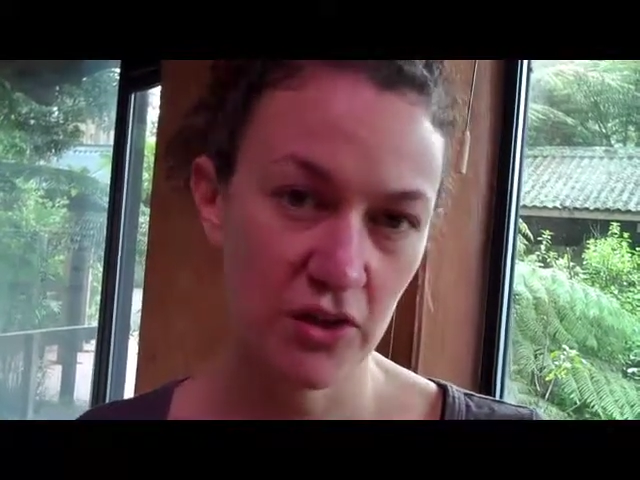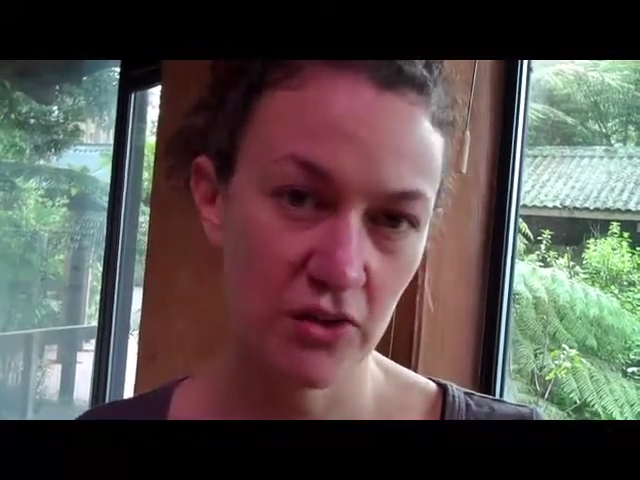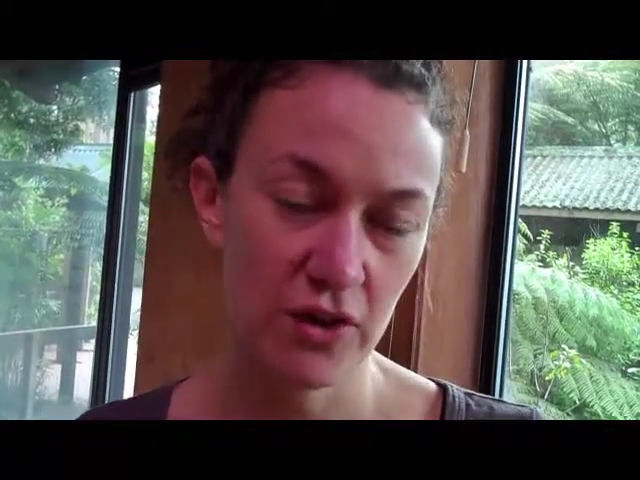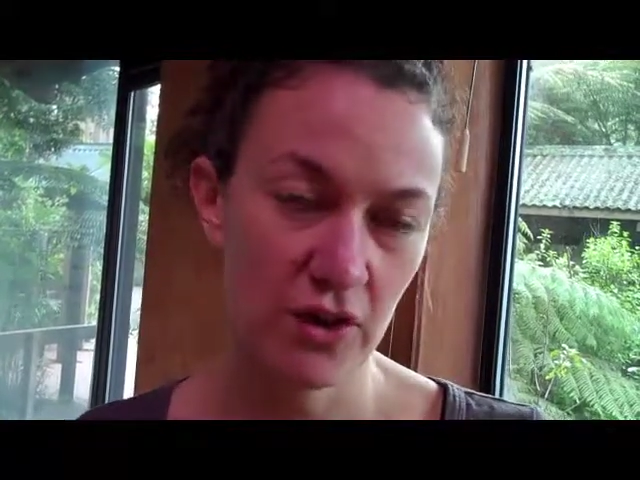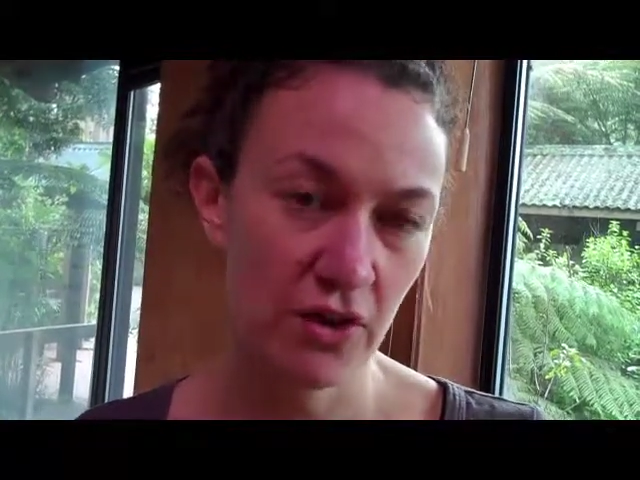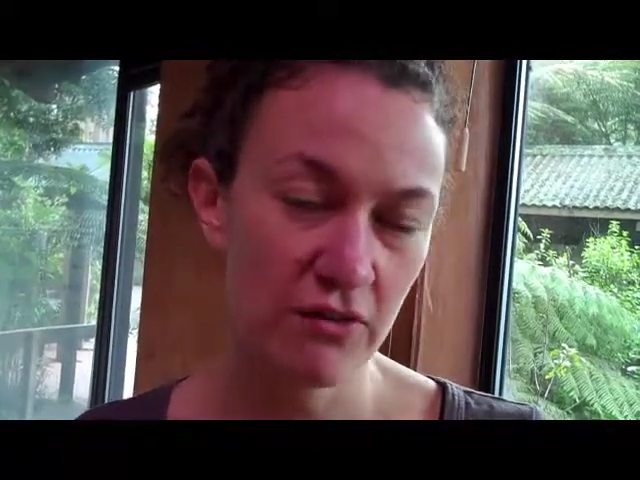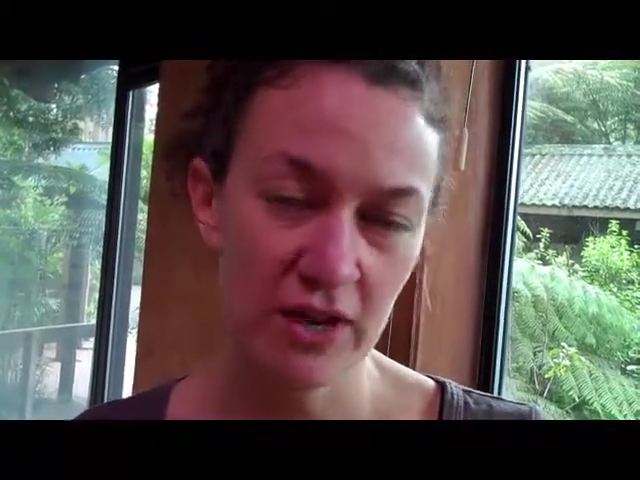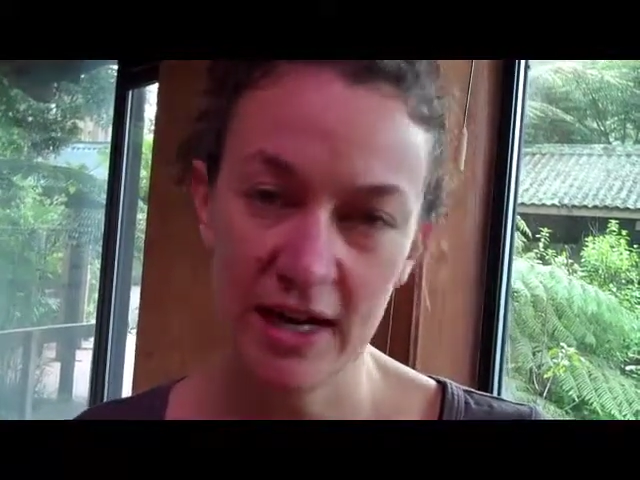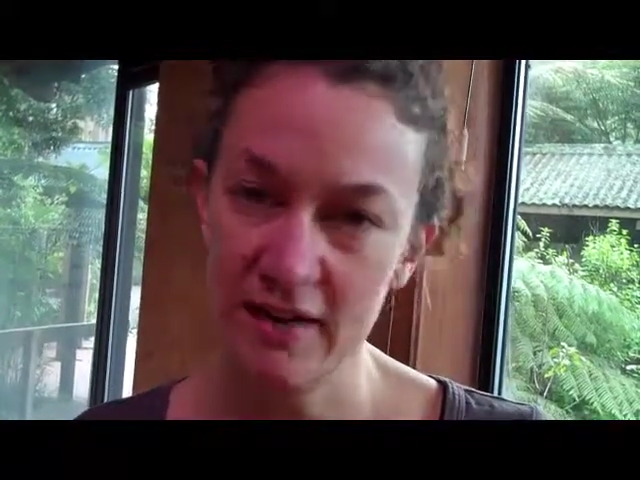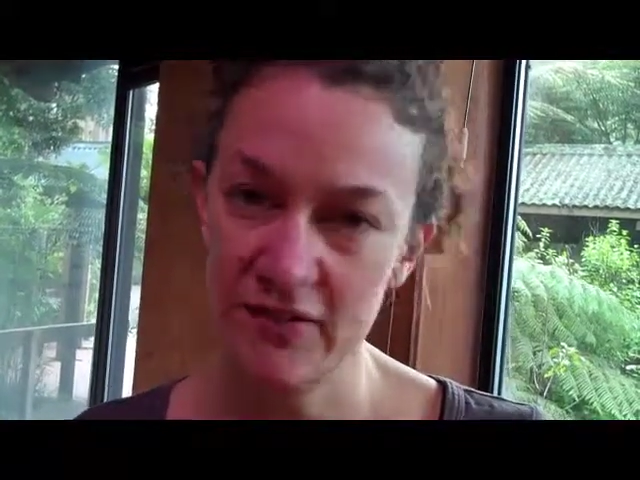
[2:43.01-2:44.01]
for
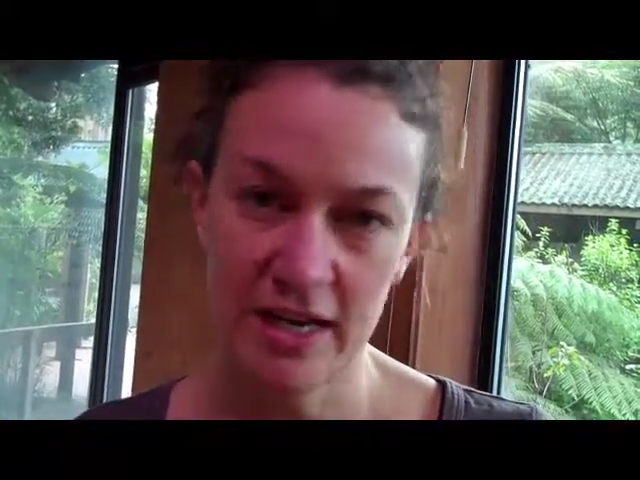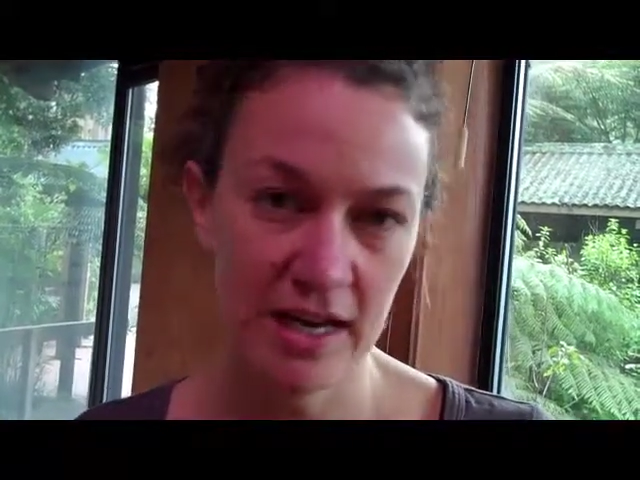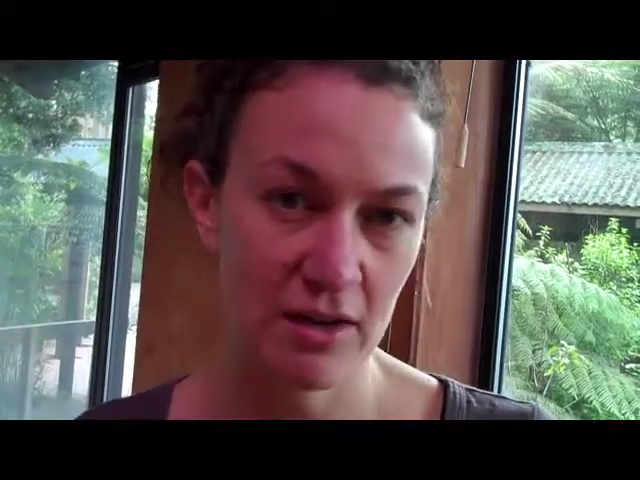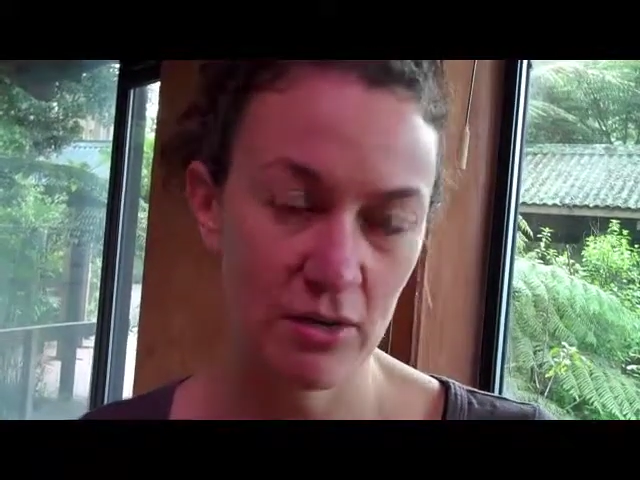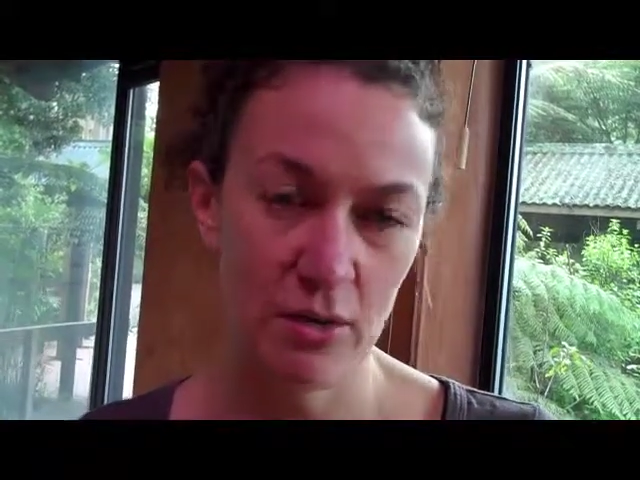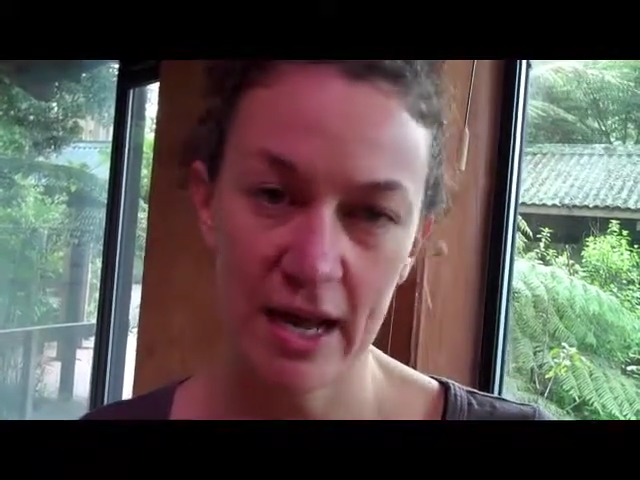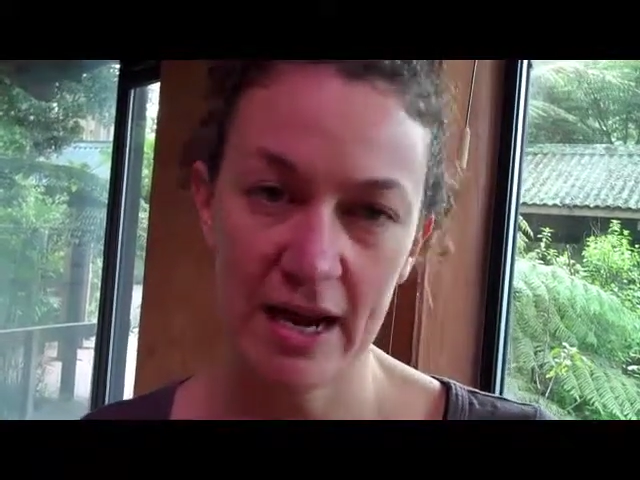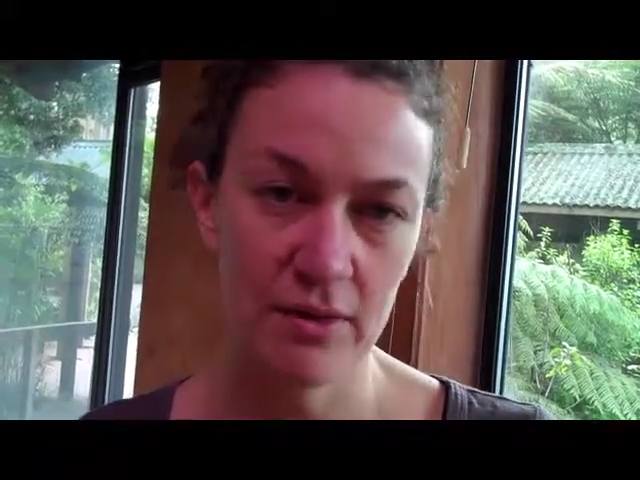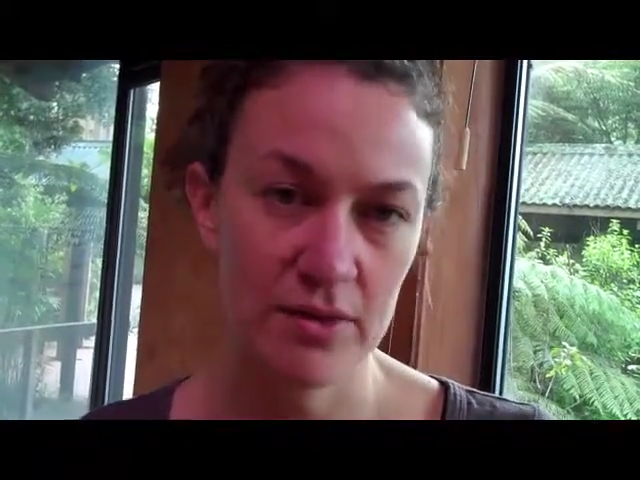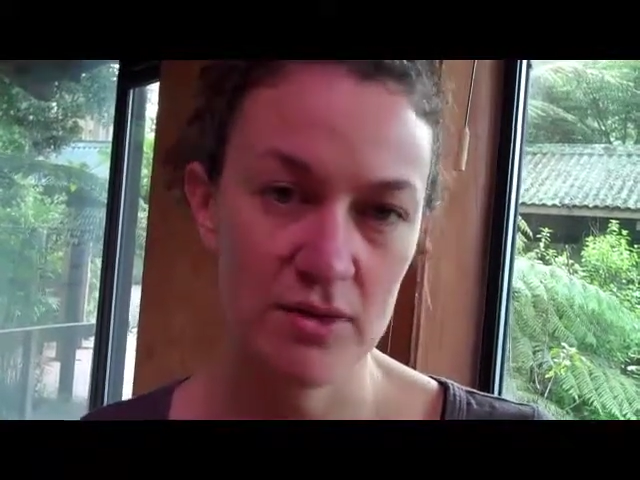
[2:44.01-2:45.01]
half an hour or
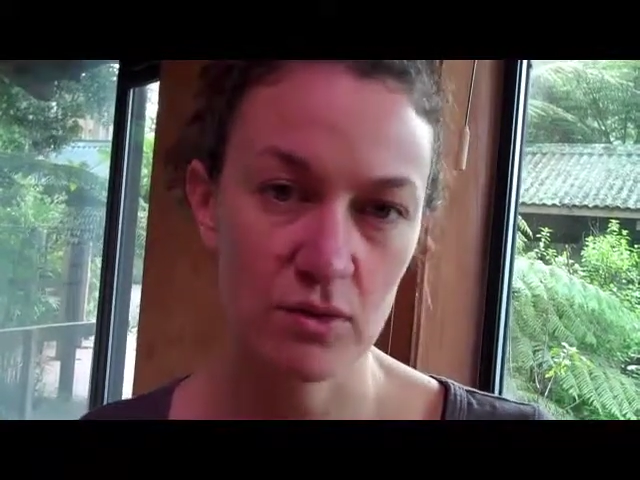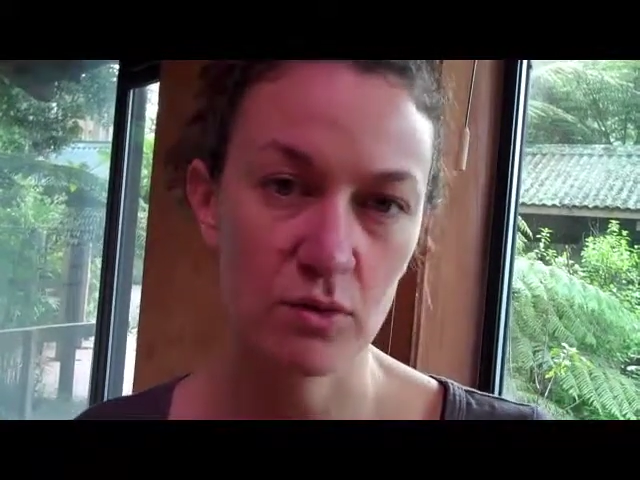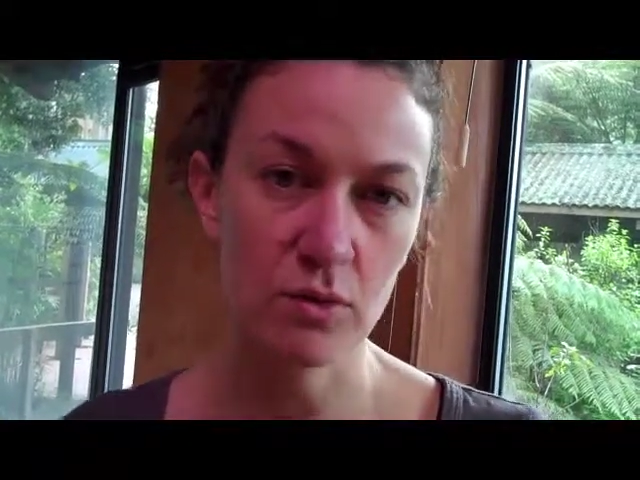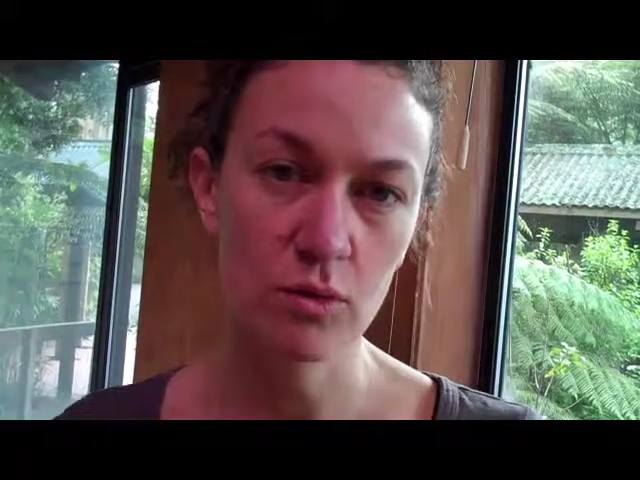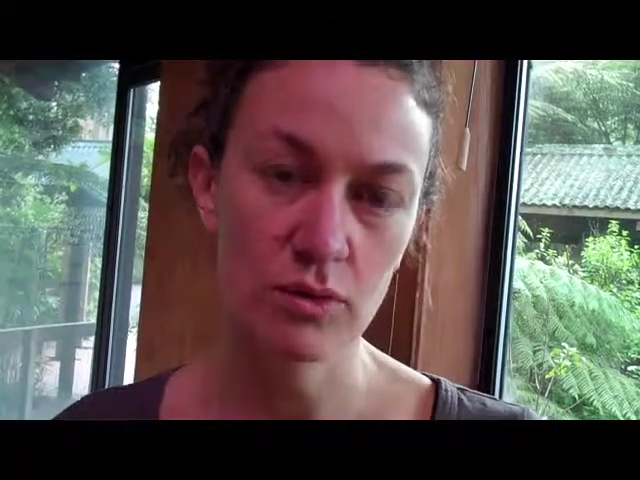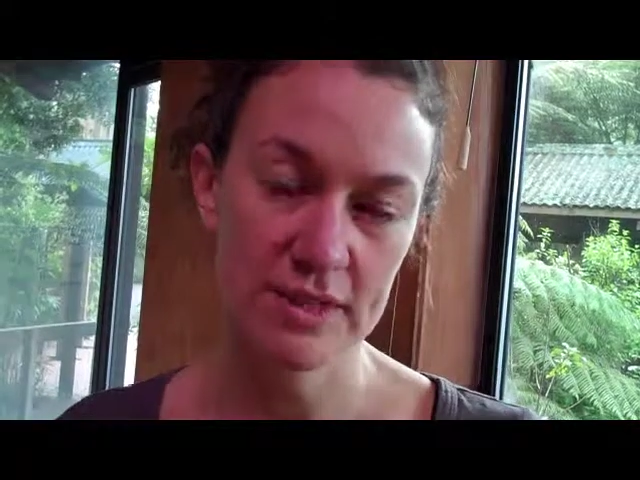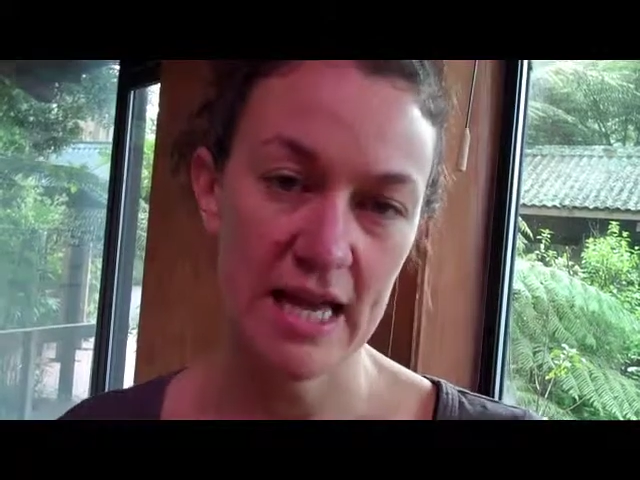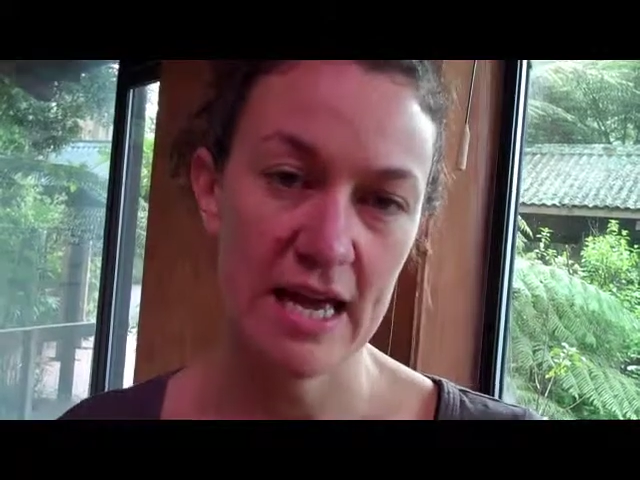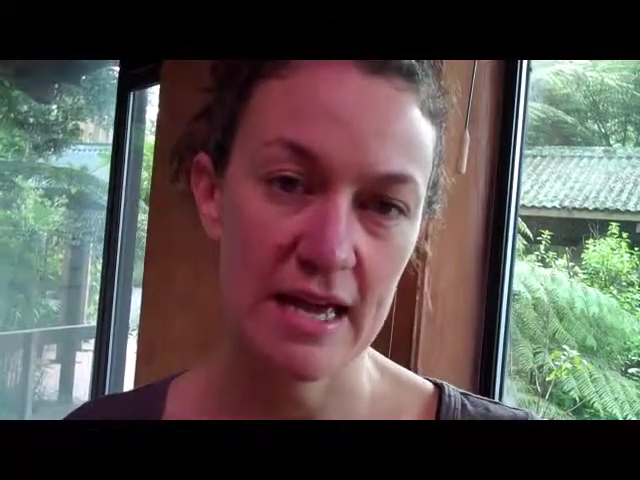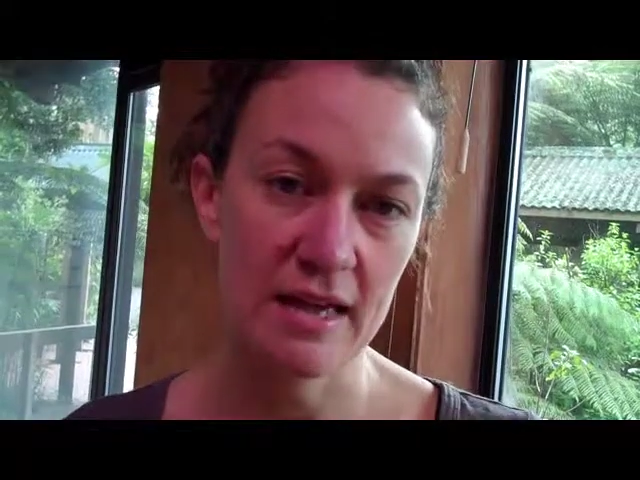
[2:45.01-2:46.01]
hours or all
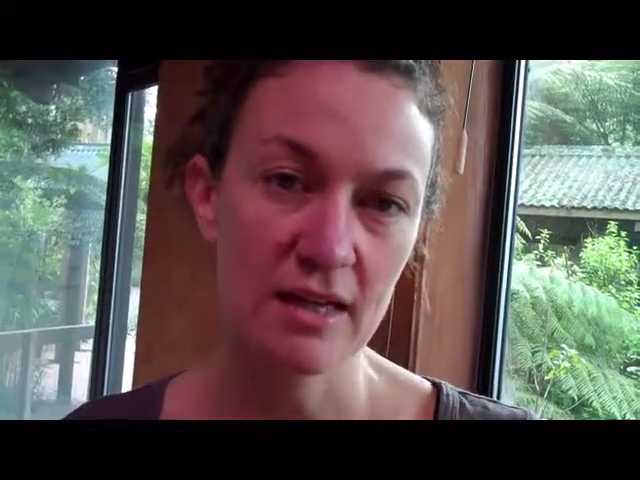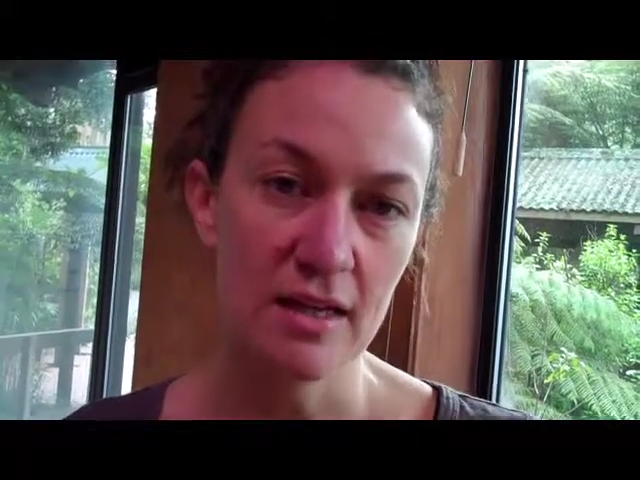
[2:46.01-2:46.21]
day